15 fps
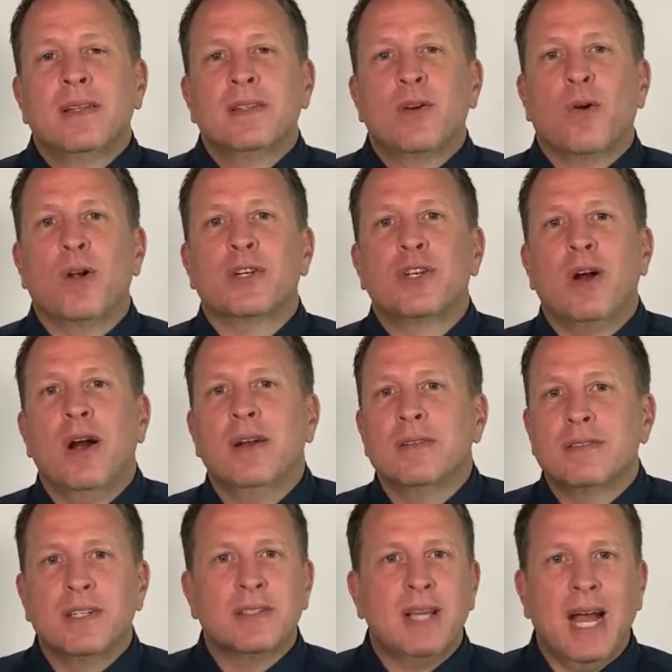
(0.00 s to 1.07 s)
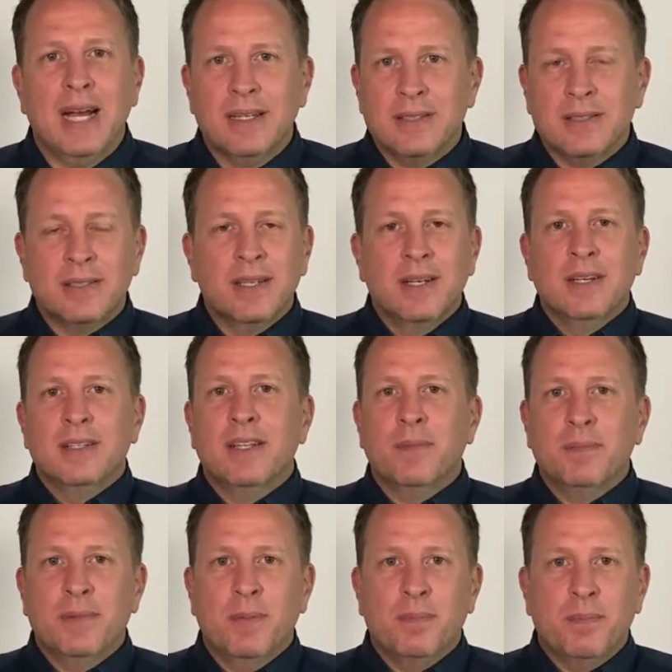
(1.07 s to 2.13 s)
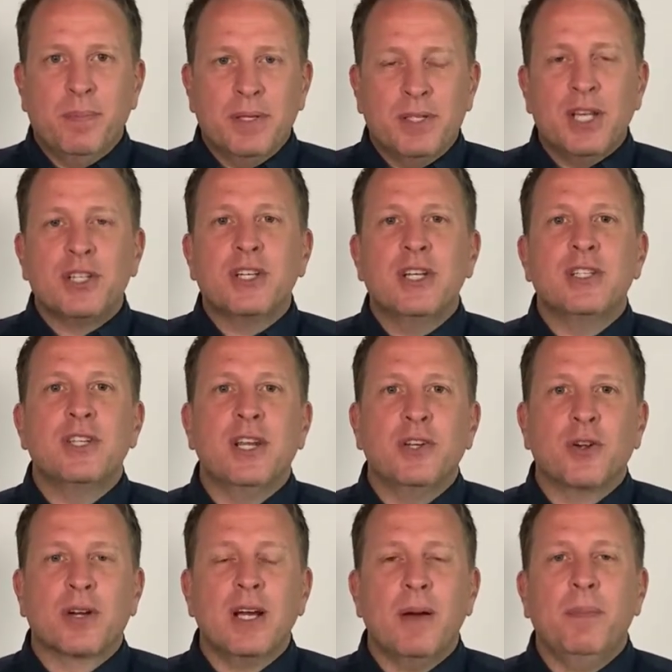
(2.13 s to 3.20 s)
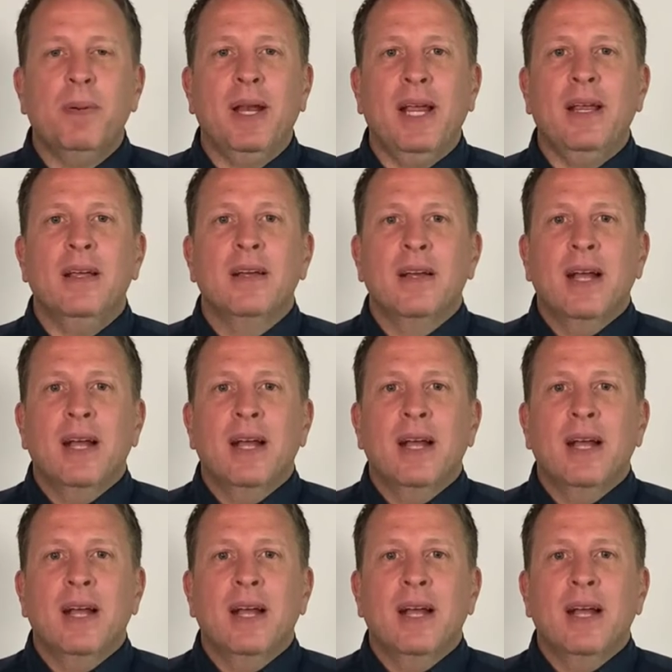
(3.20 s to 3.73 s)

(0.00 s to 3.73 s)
The org chart just has the positions in your company,